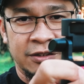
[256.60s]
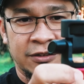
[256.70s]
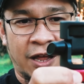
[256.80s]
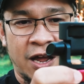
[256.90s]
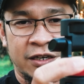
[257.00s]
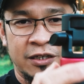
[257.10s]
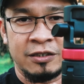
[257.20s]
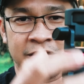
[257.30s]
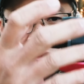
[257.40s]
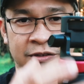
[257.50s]
lock
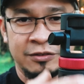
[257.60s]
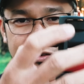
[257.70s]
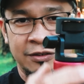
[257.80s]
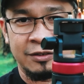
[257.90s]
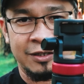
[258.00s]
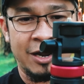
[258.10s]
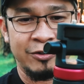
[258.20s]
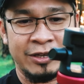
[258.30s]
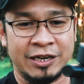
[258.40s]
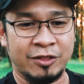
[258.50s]
how
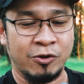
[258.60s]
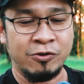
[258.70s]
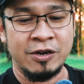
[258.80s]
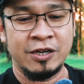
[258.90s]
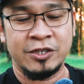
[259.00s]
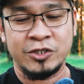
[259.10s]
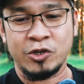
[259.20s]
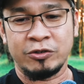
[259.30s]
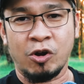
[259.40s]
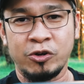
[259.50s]
you get it through.
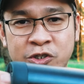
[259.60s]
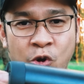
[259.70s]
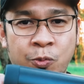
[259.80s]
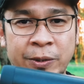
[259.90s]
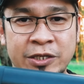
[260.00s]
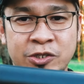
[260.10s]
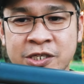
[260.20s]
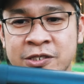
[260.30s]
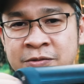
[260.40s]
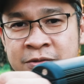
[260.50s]
So in order to open it, you
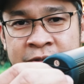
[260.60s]
just